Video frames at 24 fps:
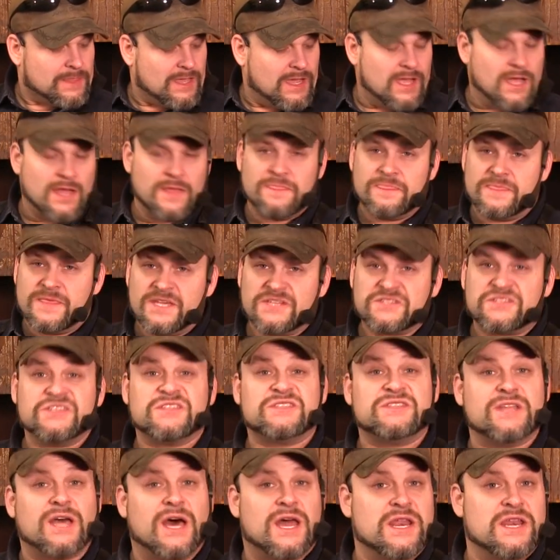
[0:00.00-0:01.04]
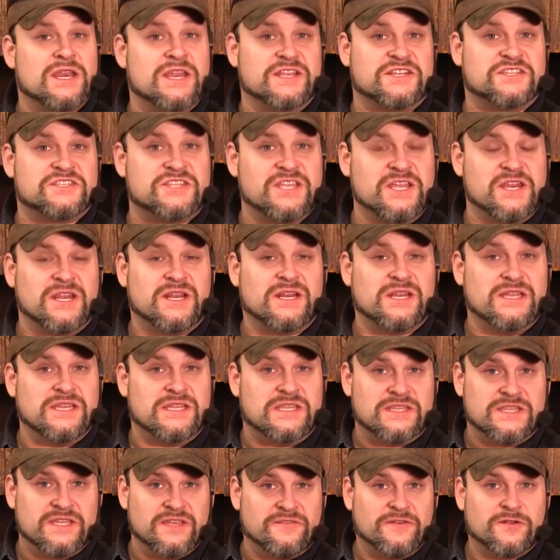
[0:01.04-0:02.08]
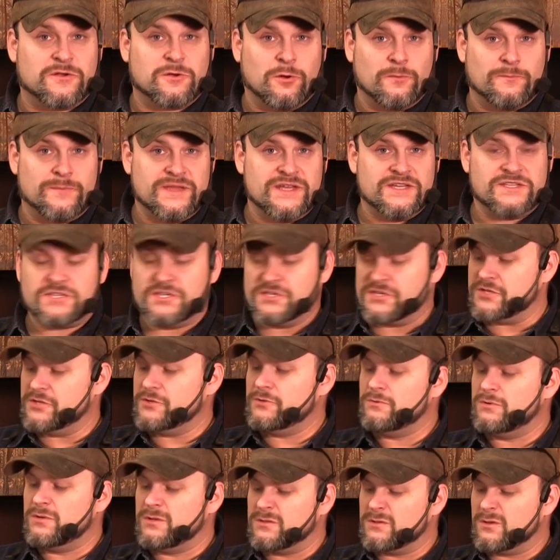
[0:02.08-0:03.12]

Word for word: uh, this is not an exceedingly difficult piece to do.